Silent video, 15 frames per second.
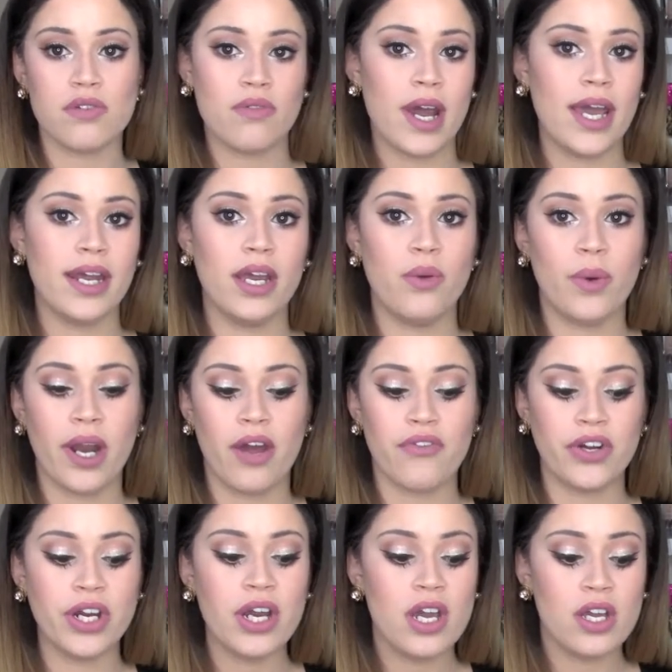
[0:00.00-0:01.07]
Rite Aid,
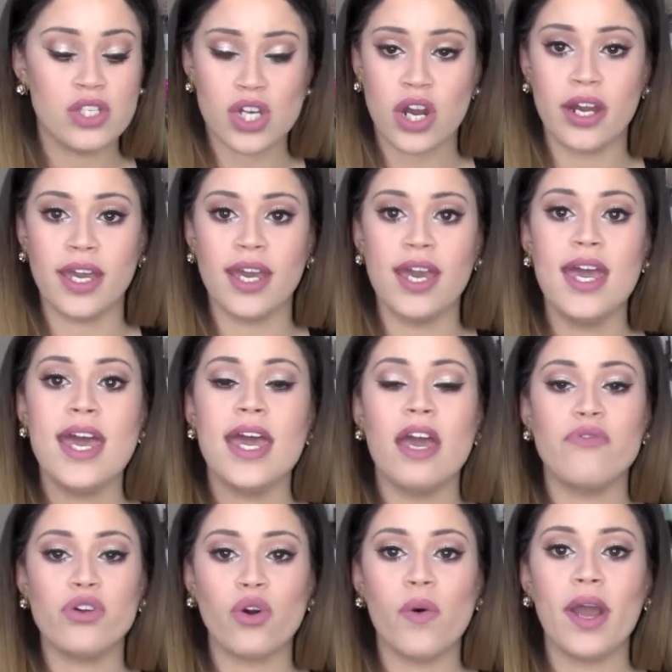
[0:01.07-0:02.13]
whatever, Target.
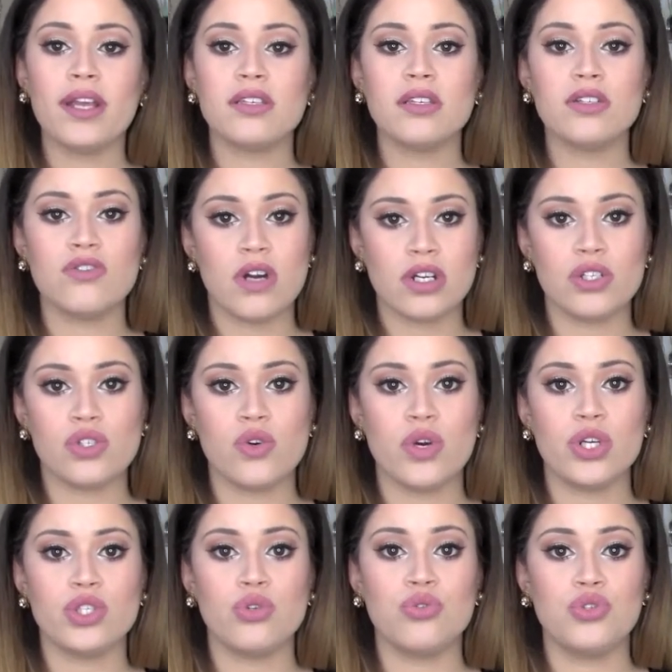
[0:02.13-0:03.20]
If you're going into the
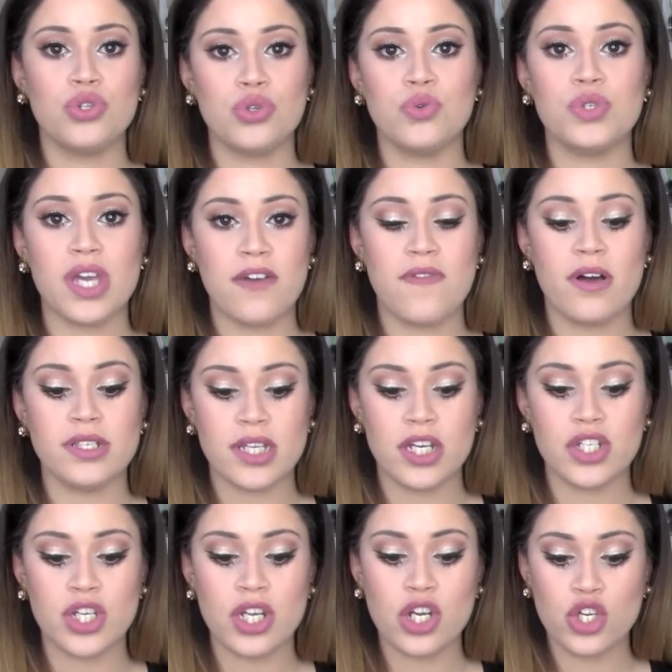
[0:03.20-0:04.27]
drugstore to choose a
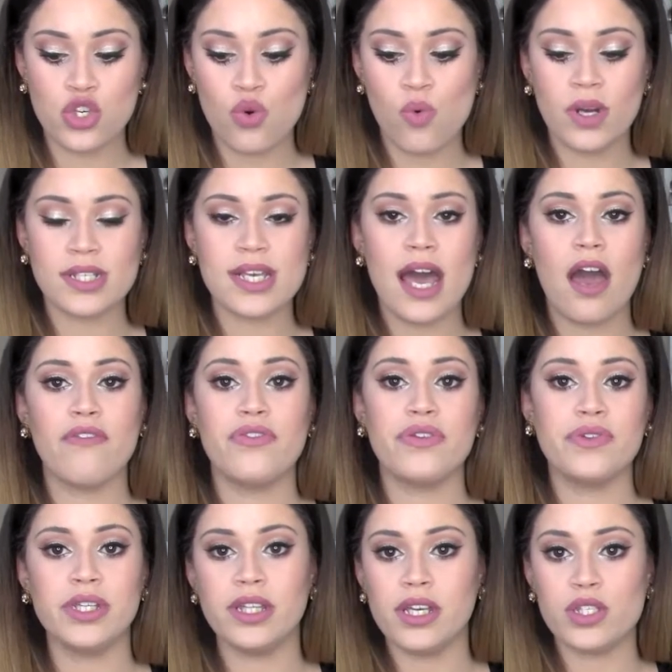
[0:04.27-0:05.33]
foundation, you want to have
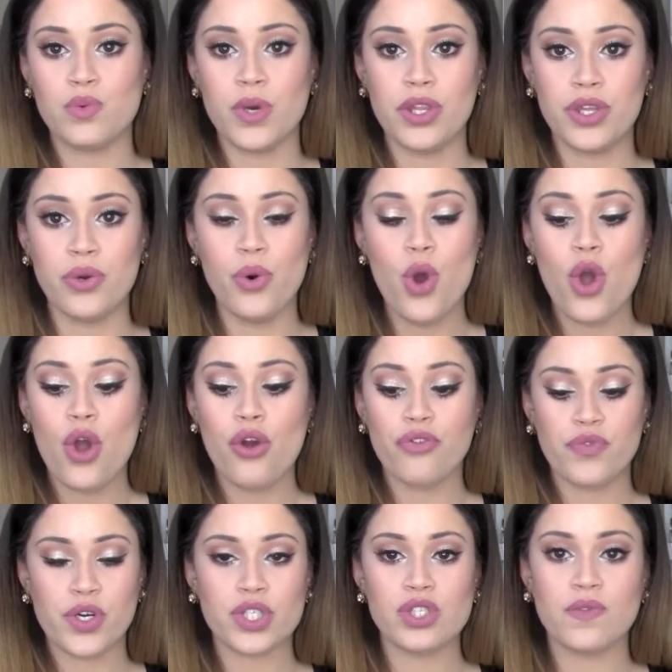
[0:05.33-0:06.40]
3 things with you.
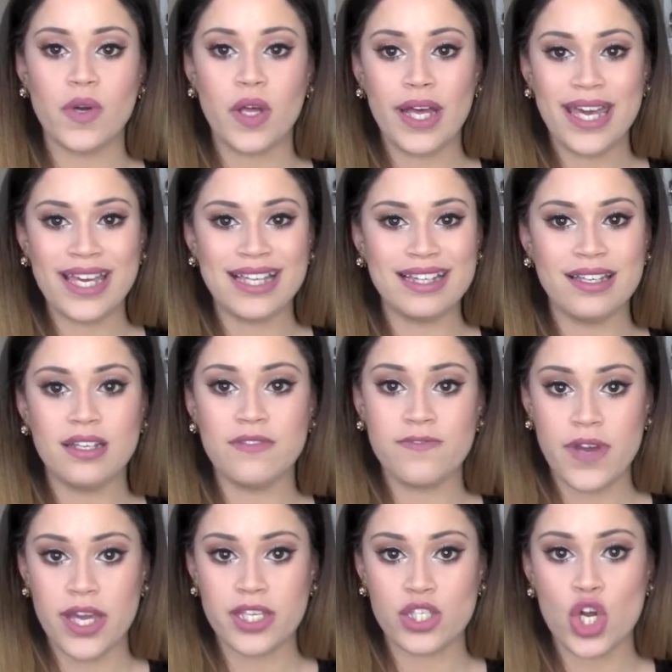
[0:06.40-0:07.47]
First of all, a clean
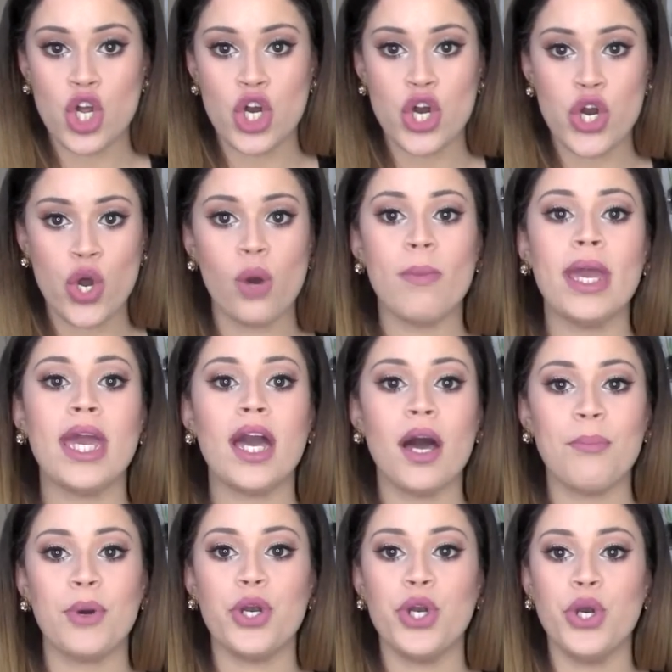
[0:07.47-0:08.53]
face. No
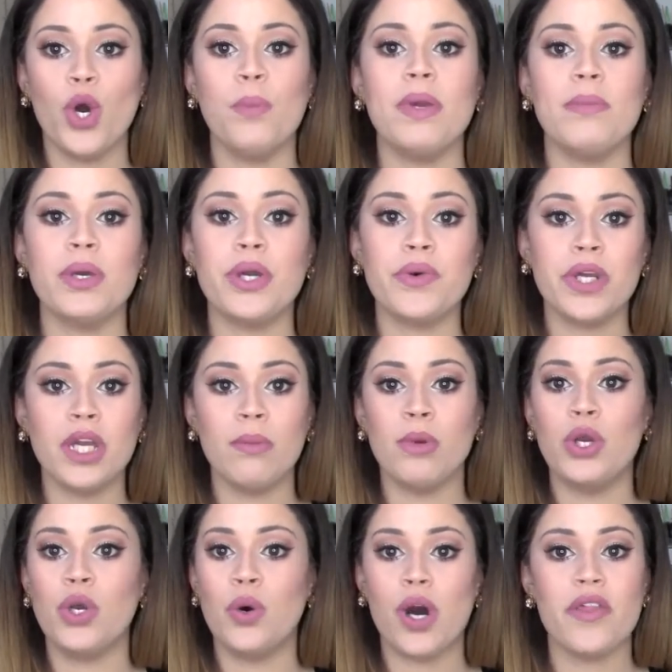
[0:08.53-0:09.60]
makeup, no BB
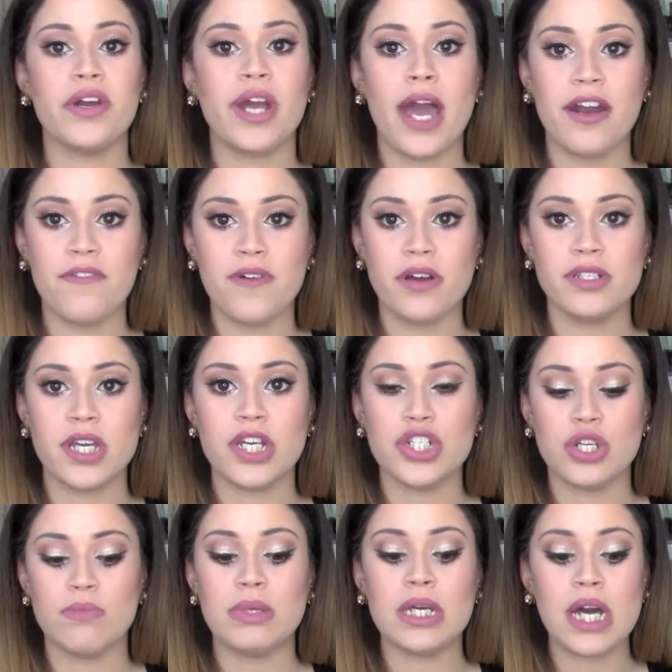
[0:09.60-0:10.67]
cream, no other kind of
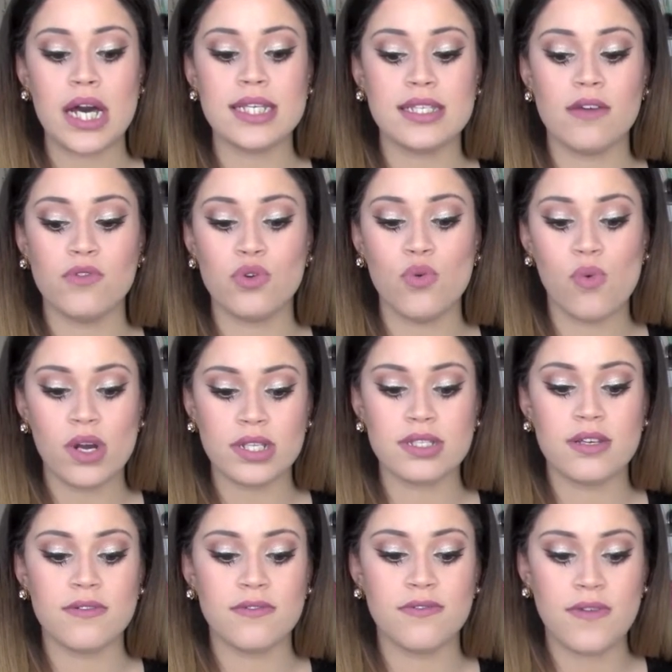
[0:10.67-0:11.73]
foundation, because if you want
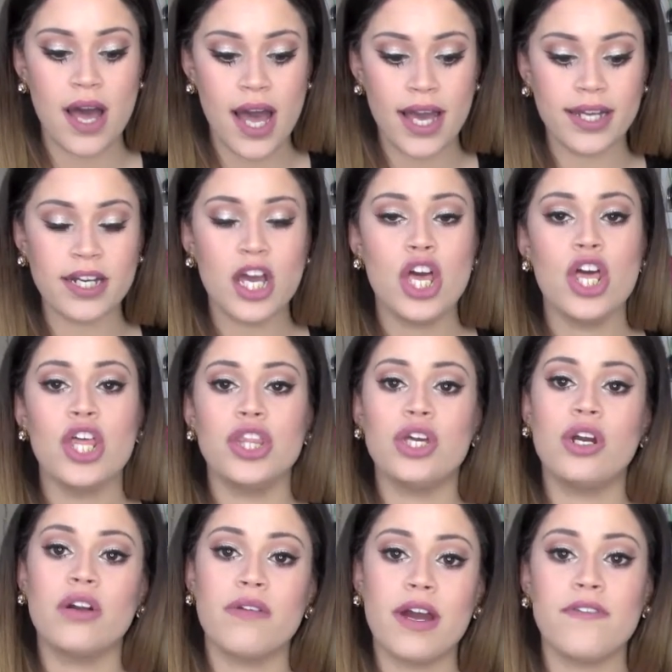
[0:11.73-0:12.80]
to find the
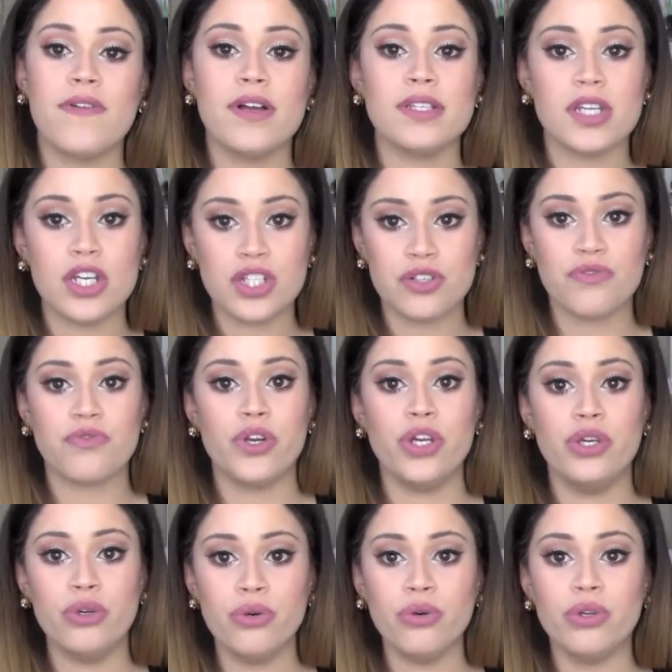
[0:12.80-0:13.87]
correct foundation for
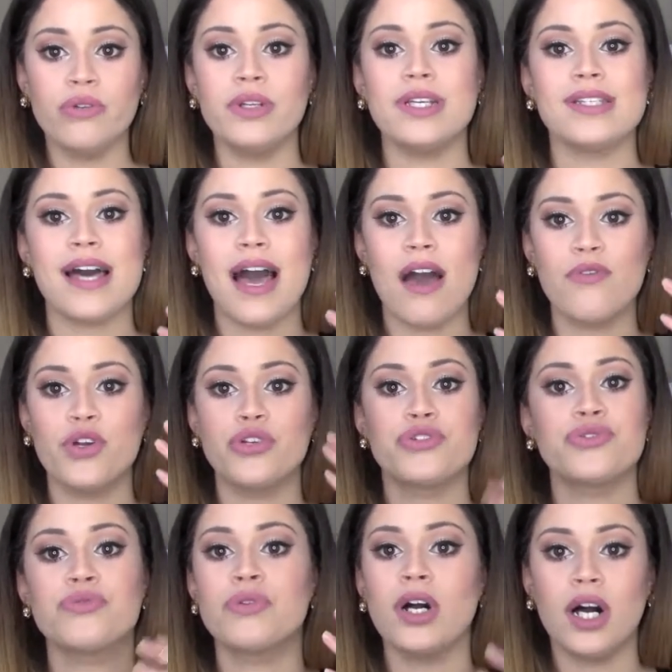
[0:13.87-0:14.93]
you, you need to have your
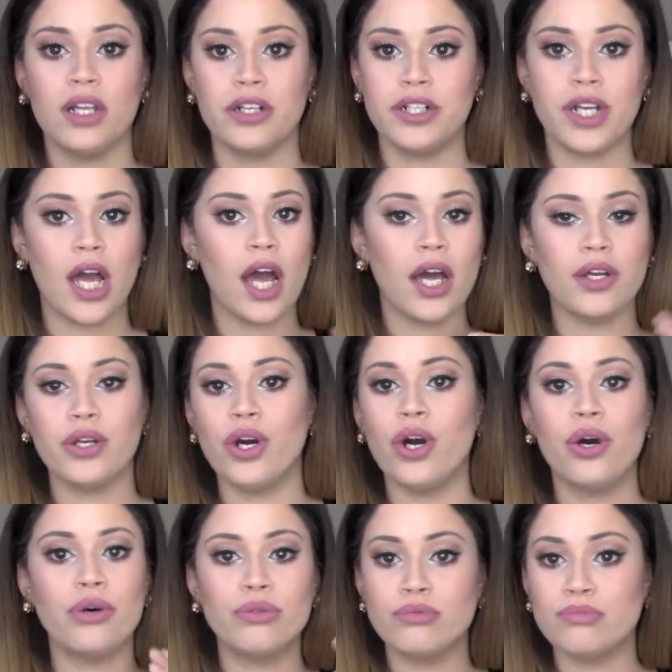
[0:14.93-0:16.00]
true color, not
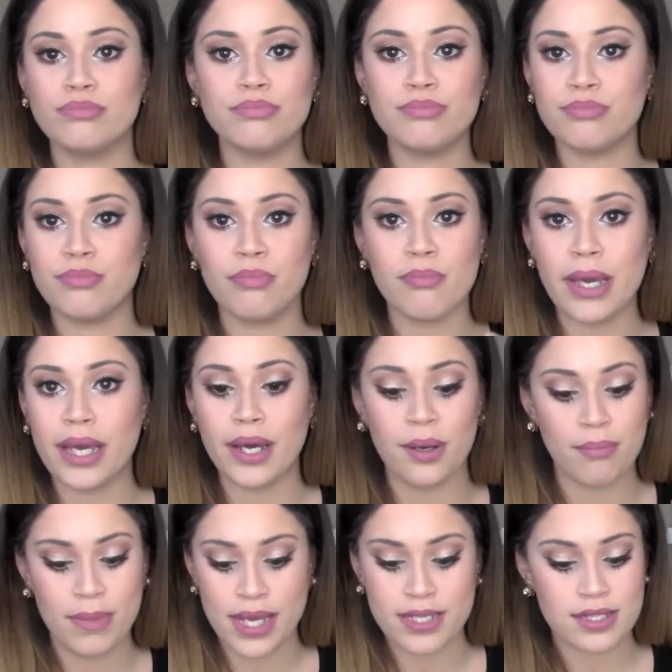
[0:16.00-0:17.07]
no
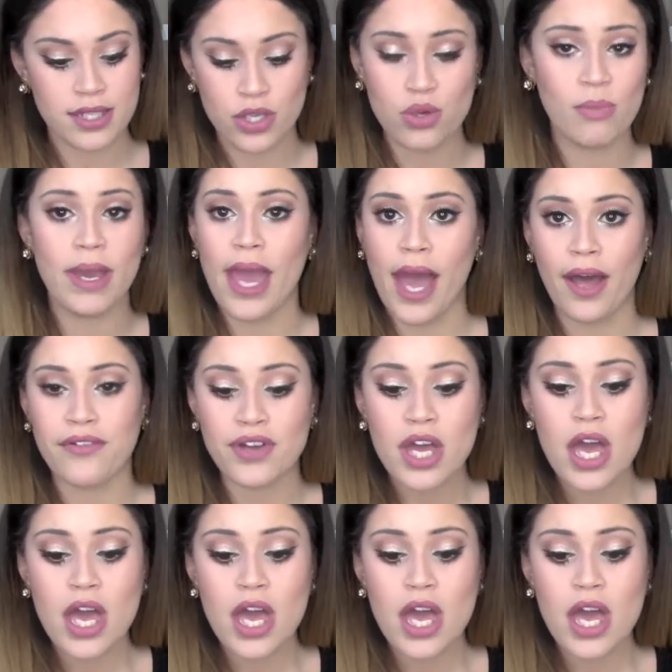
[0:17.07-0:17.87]
makeup mess that you may have.